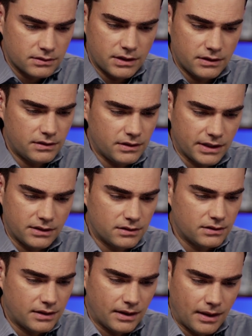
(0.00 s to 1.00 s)
It, like,
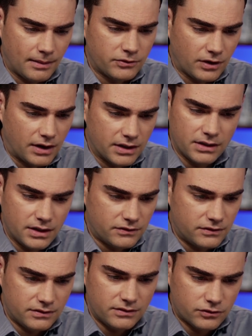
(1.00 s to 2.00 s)
I- I'm sorry.
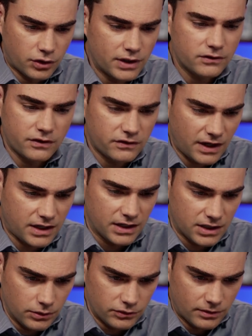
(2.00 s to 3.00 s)
It's turning to the
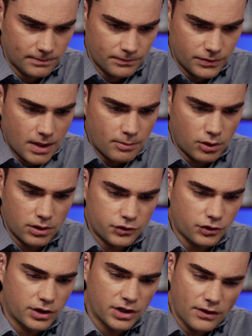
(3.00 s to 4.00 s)
second accuser.
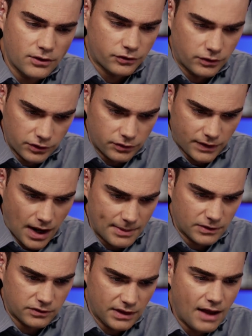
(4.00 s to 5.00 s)
Portnoy showed another series of
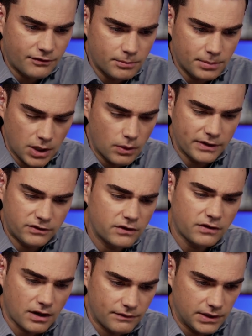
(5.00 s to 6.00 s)
comments left below a
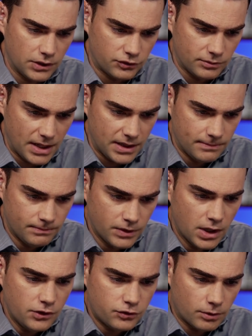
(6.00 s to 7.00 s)
TikTok video she made.
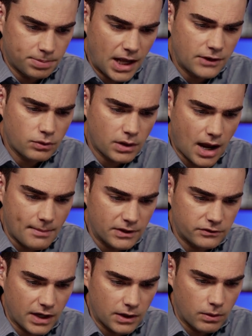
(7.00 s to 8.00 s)
She replied to a
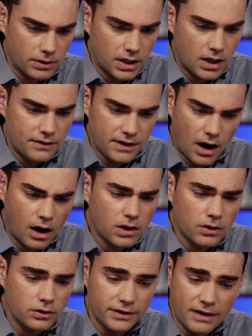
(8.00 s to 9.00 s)
comment saying, quote, the
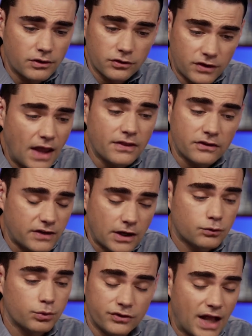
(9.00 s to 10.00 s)
article never said the
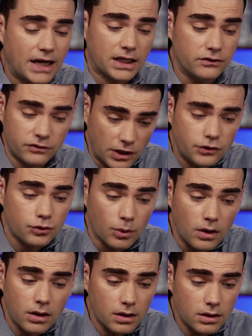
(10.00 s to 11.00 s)
sex was not
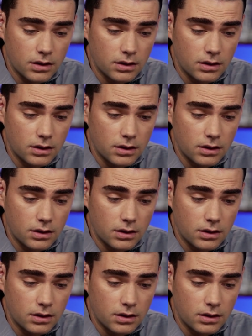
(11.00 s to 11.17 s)
consensual.